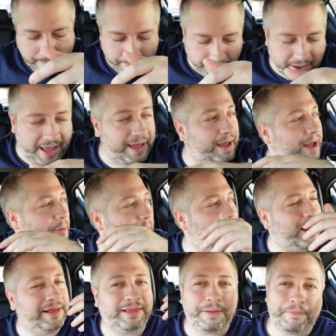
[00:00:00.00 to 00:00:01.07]
But I
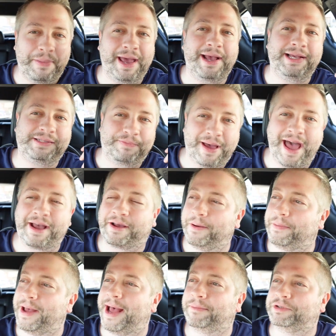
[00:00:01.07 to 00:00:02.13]
wanted the Bay's
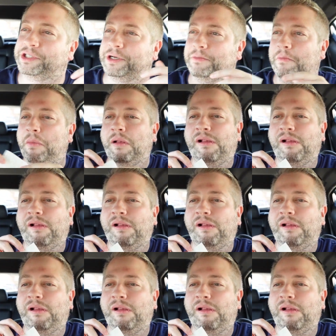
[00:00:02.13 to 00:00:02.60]
backup option.